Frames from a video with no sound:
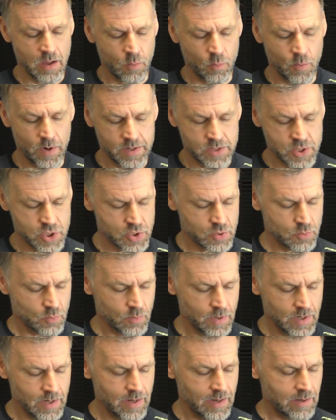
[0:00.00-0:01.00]
which
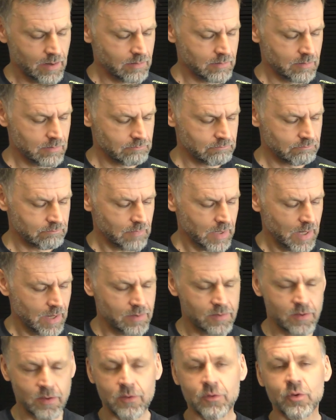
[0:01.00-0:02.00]
really
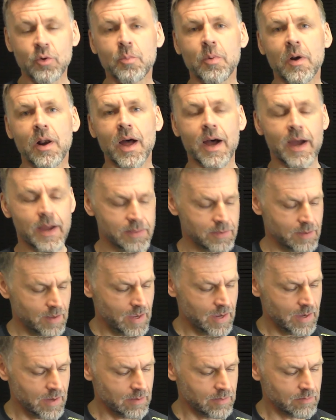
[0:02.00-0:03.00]
is super light
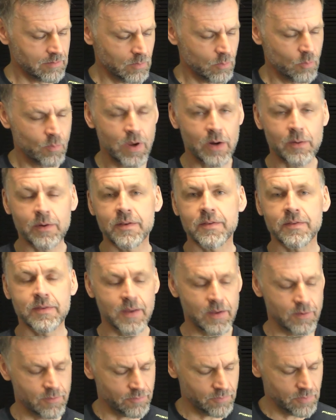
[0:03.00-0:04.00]
and very
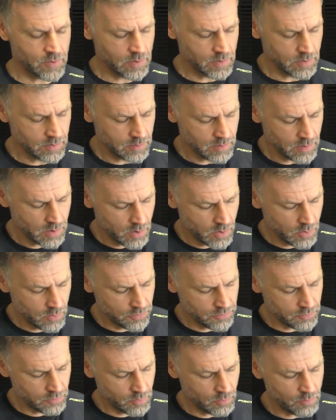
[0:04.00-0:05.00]
stiff,
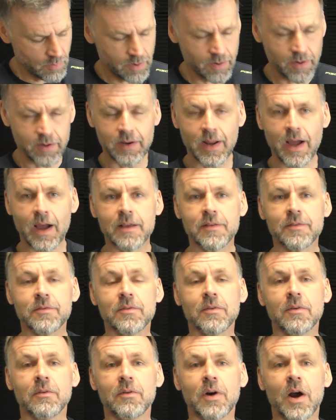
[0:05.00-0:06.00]
also a very
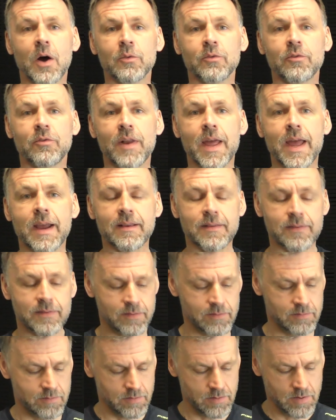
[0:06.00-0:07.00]
nice round
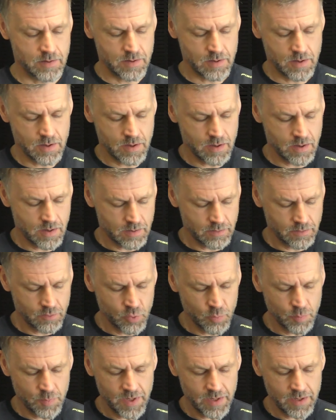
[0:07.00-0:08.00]
flex.
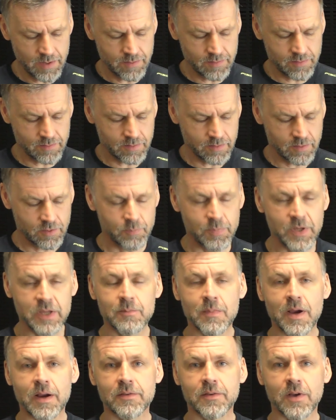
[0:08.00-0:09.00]
Two-piece
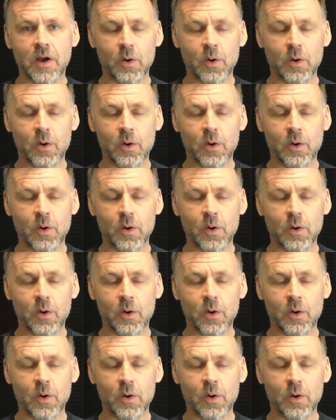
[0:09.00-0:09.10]
Speedmax